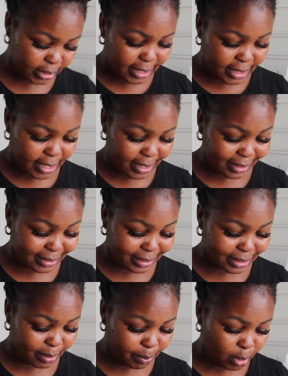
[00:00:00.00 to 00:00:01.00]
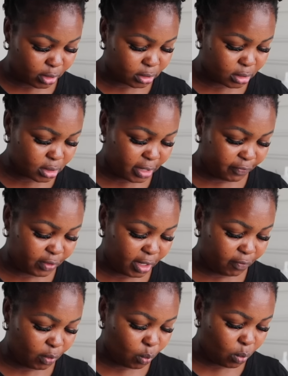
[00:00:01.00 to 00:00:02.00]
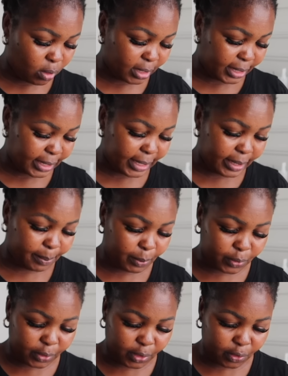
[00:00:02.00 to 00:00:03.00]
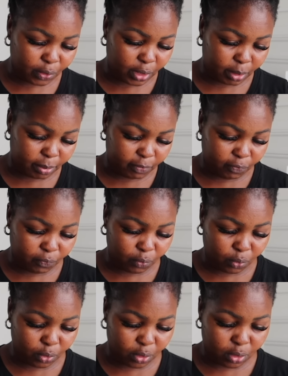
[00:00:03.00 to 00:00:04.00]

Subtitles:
And they are clip-ons. I've never worn a clip-on earring before.